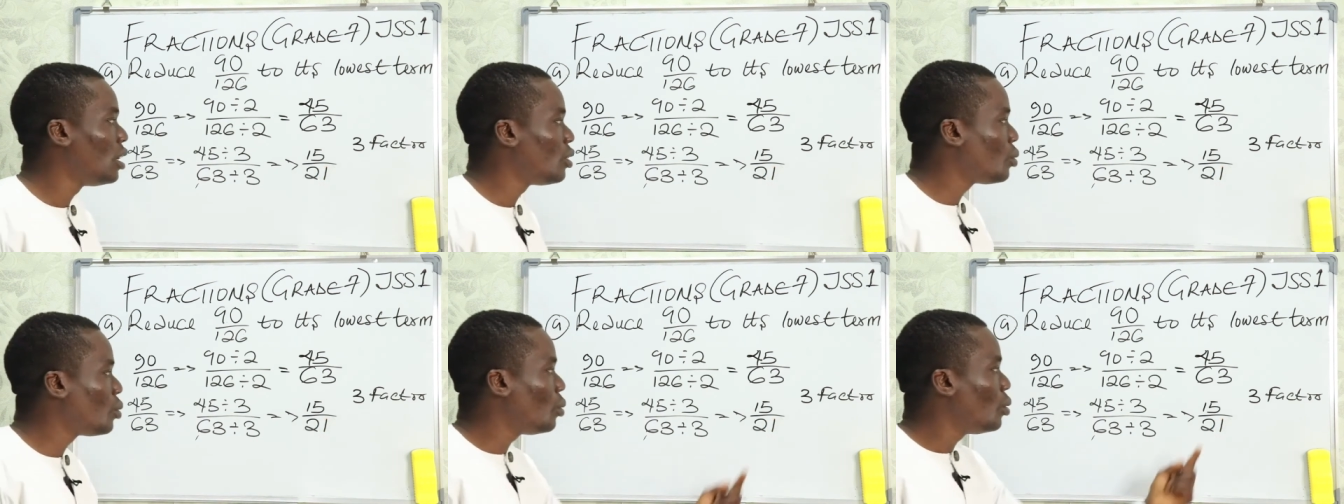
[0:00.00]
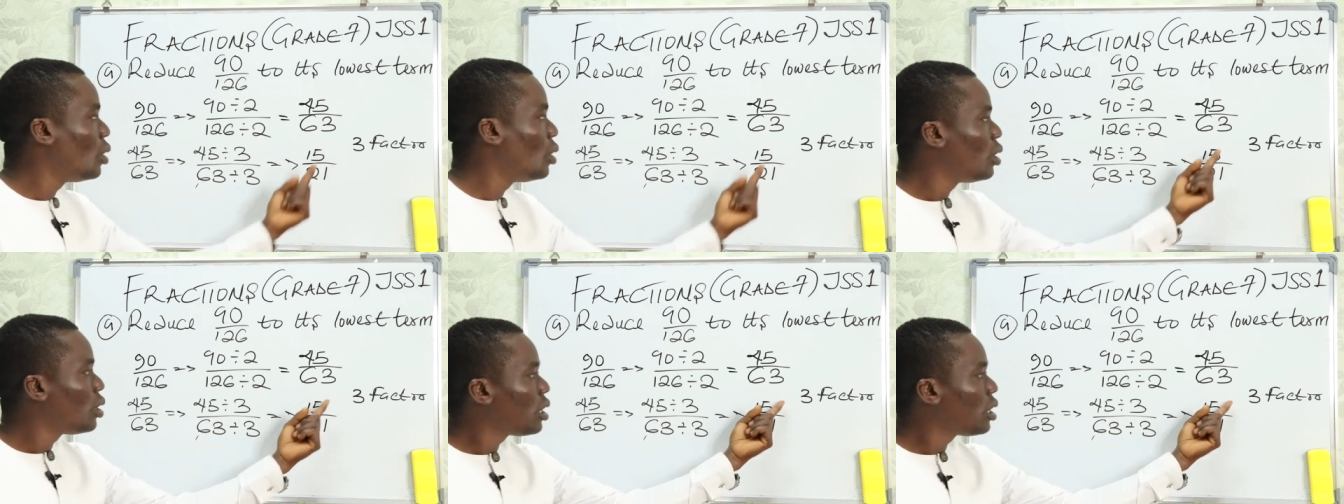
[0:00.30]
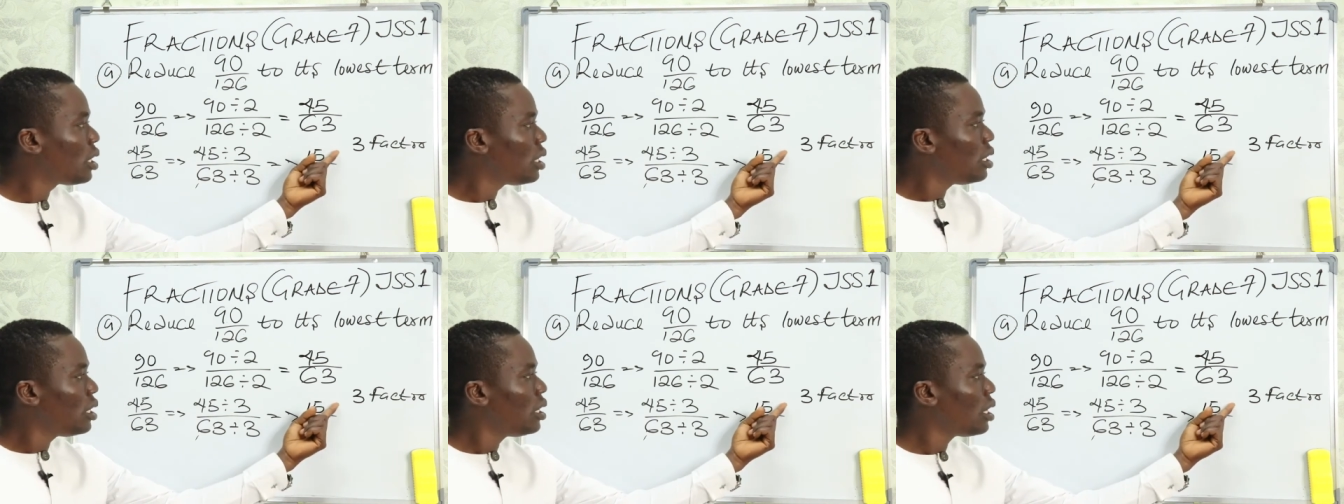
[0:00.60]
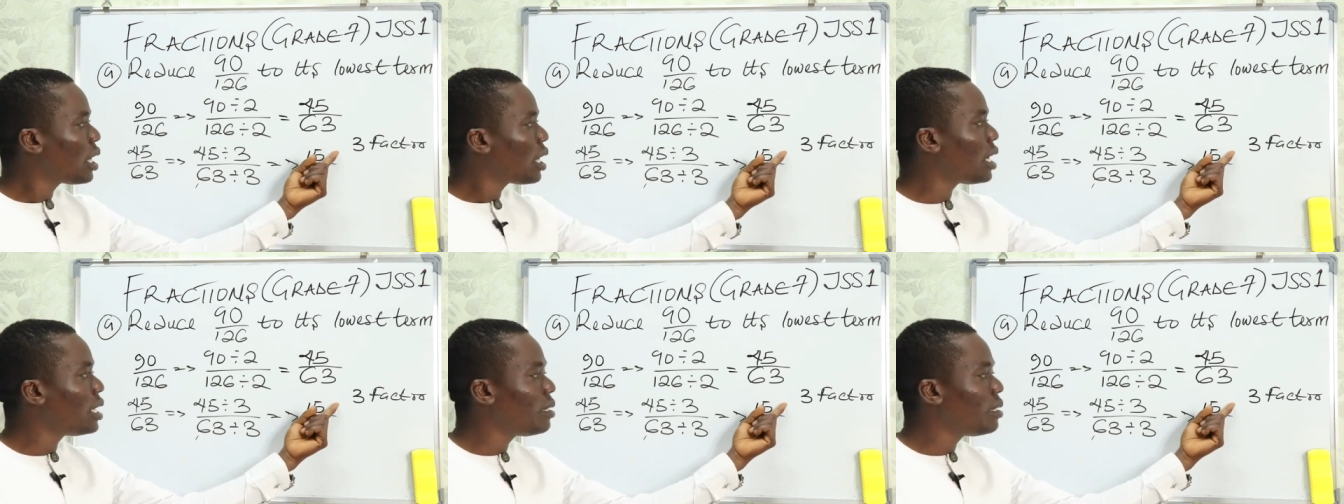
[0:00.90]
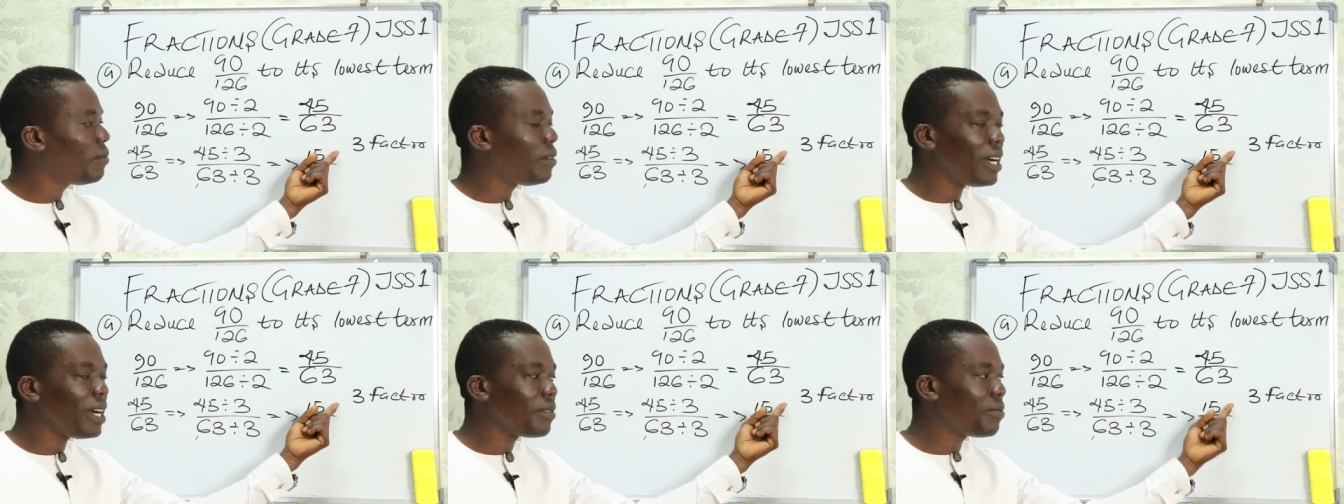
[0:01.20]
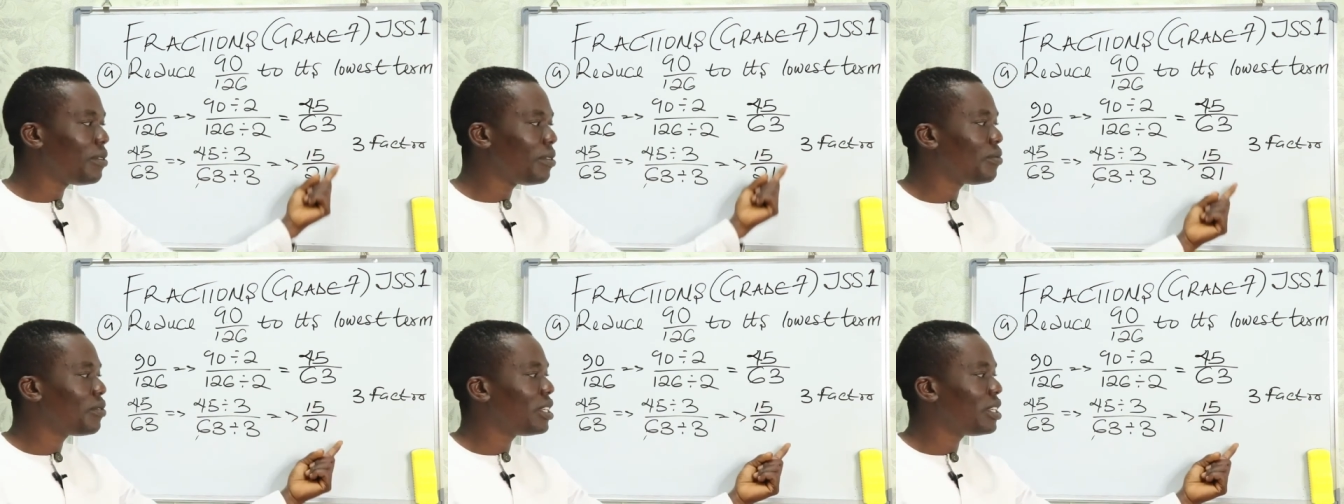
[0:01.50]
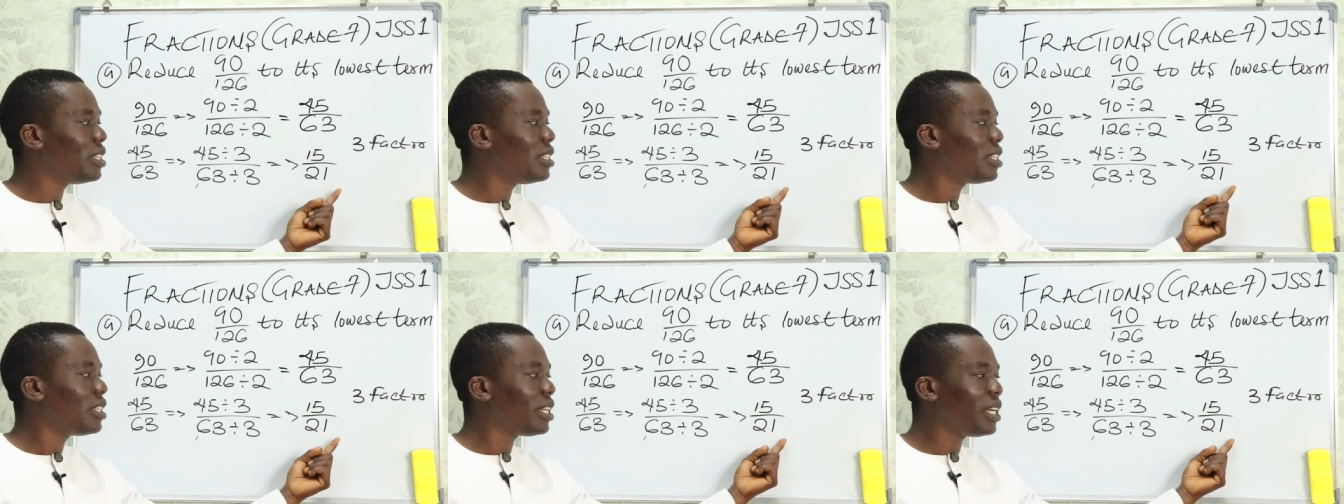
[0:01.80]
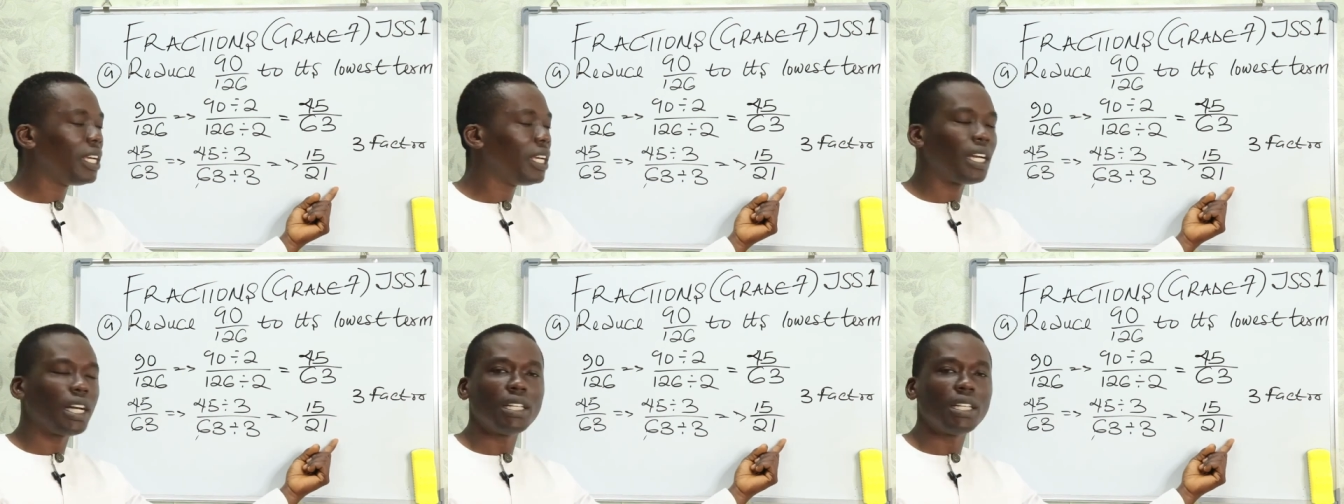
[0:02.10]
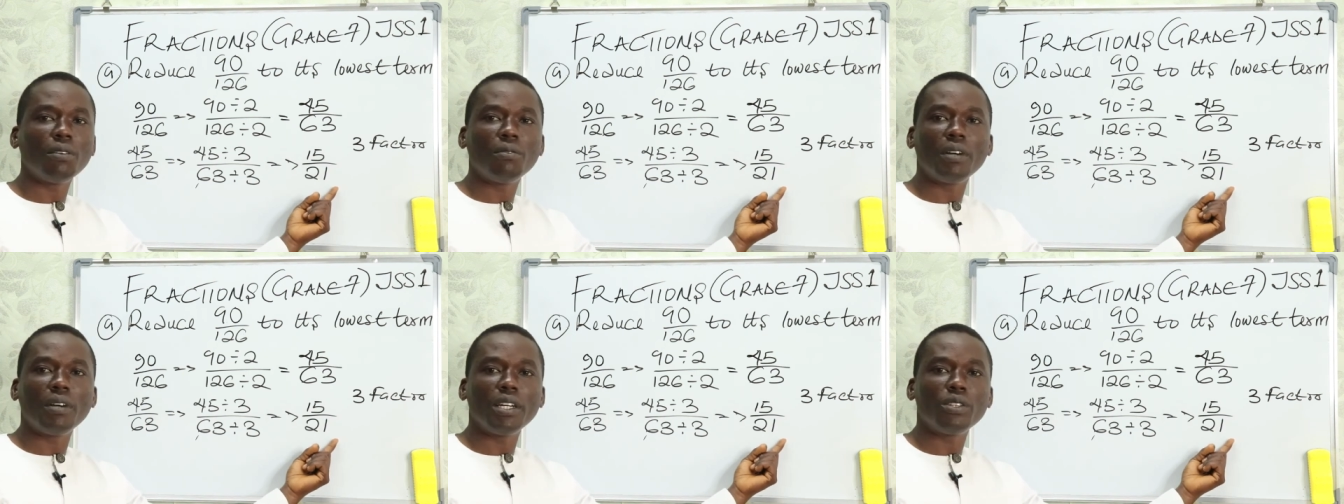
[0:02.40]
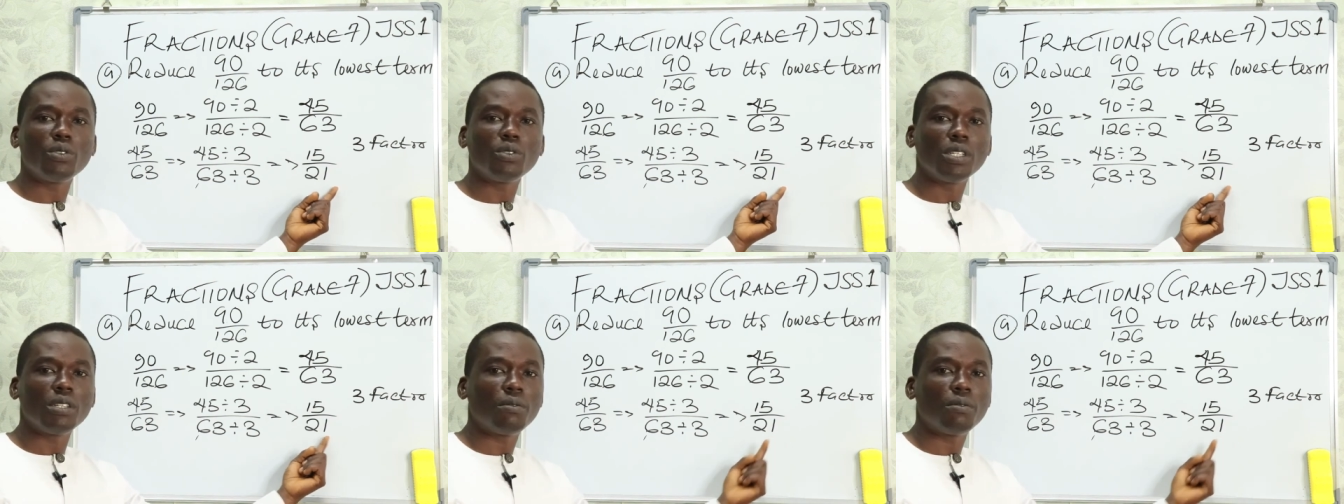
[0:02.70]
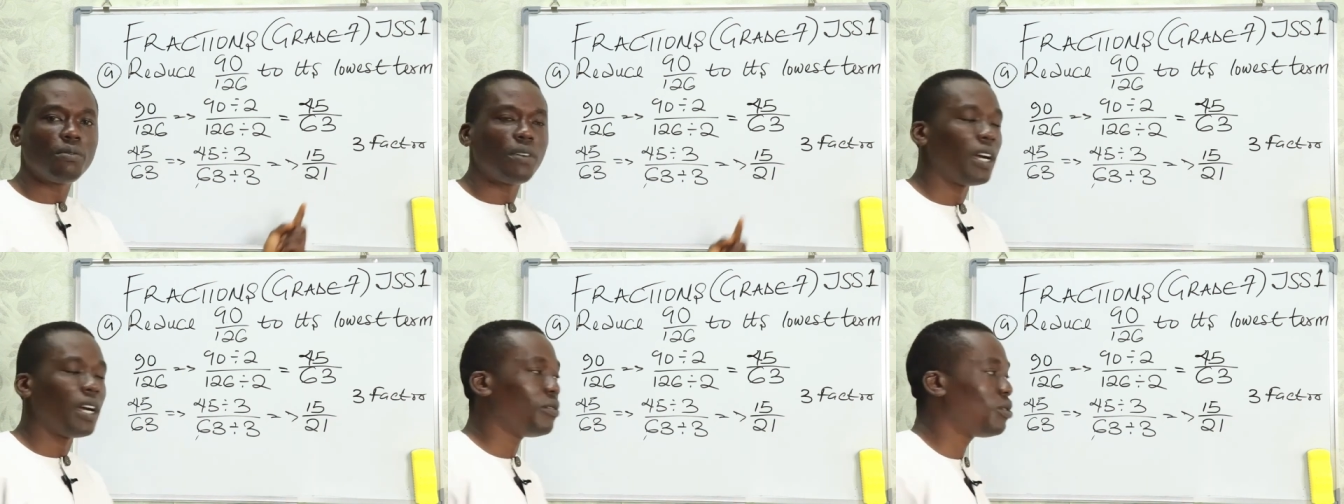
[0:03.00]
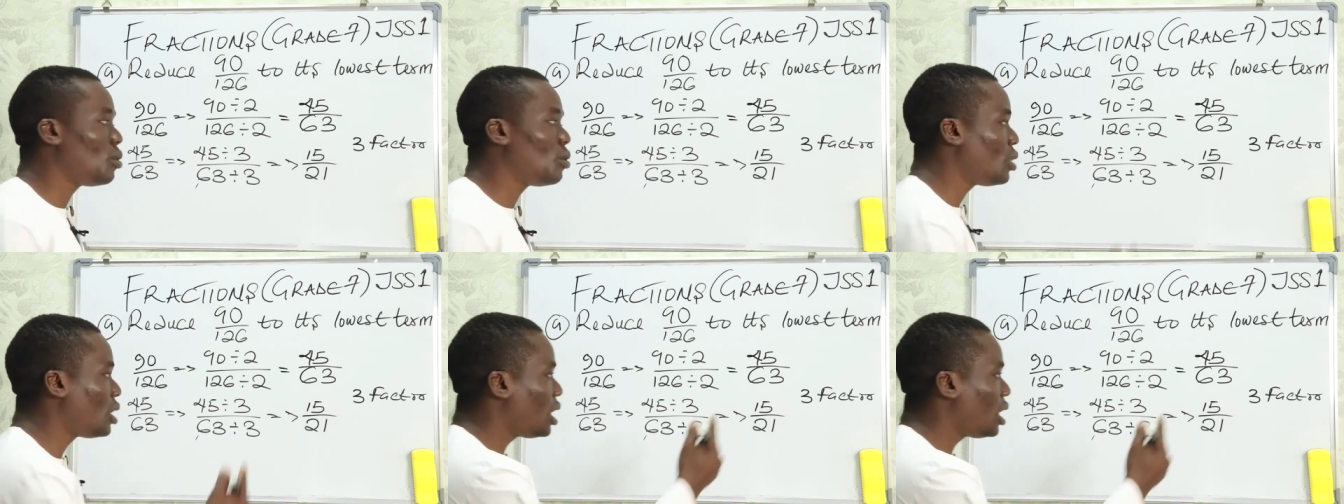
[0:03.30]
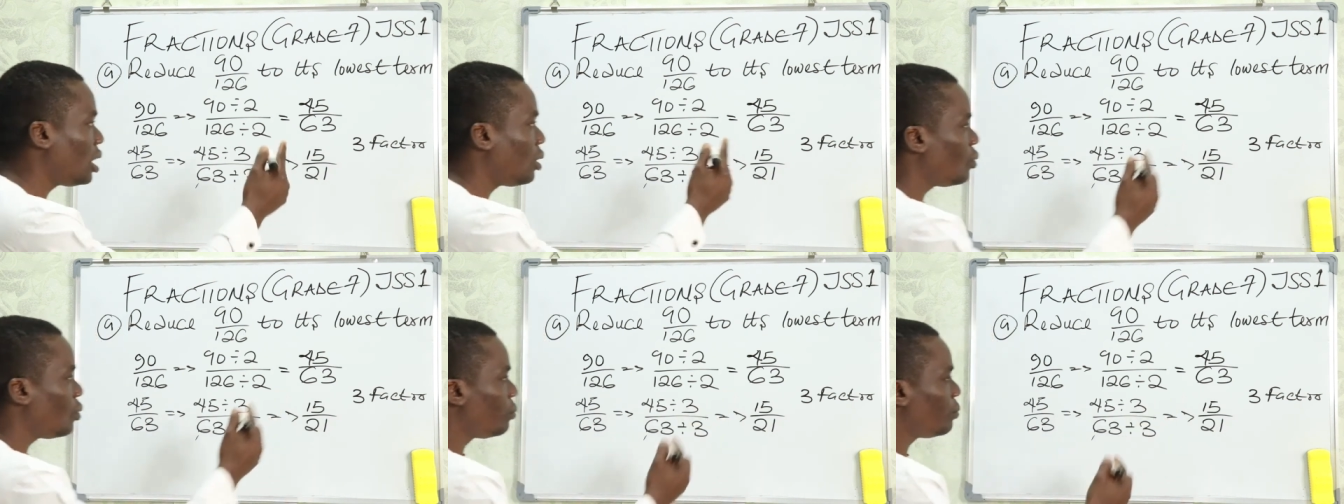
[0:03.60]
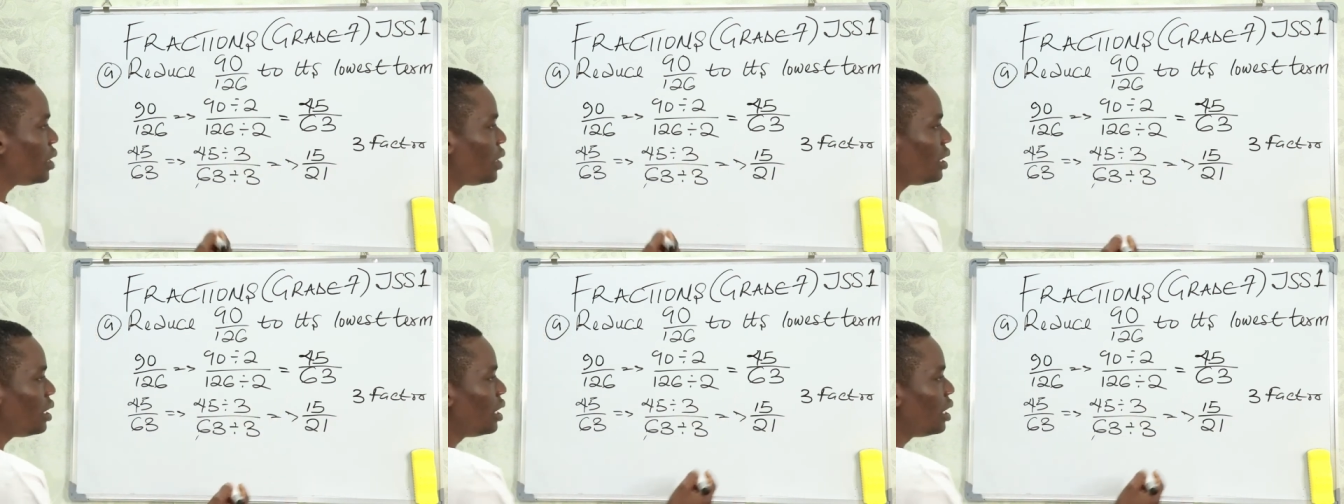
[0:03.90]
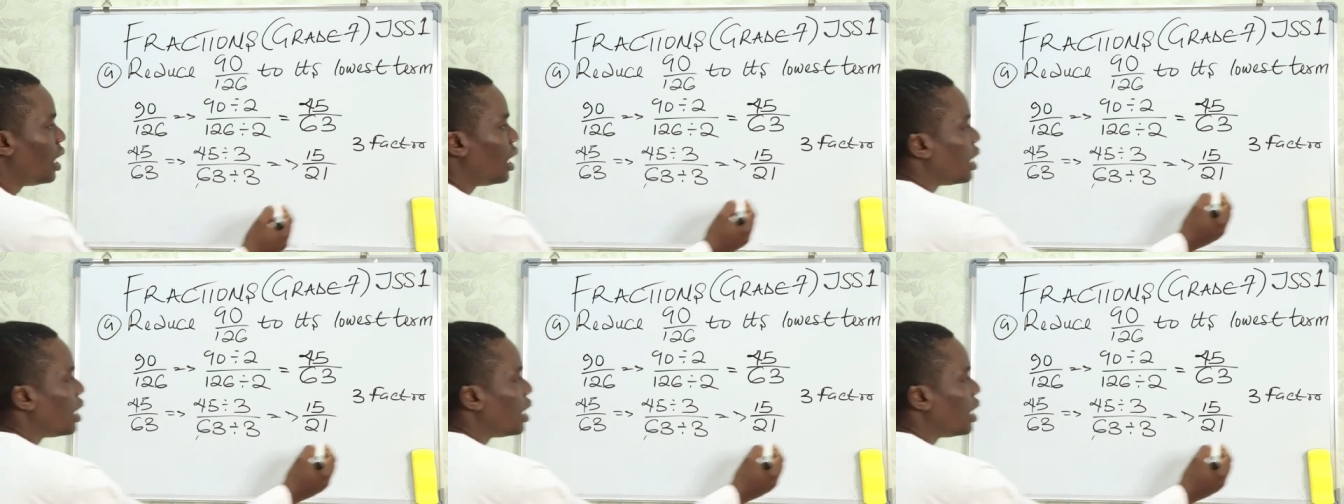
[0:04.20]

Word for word: So 3 can divide 15, 3 can divide 25. So 3 will be